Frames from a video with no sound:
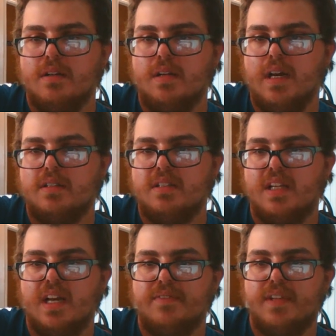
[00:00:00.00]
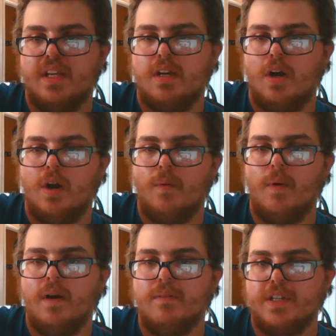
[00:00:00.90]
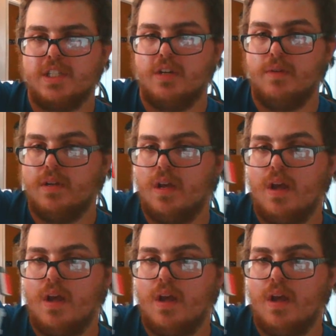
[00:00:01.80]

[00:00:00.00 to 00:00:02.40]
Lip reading: Lcfd R1 Rescue 1.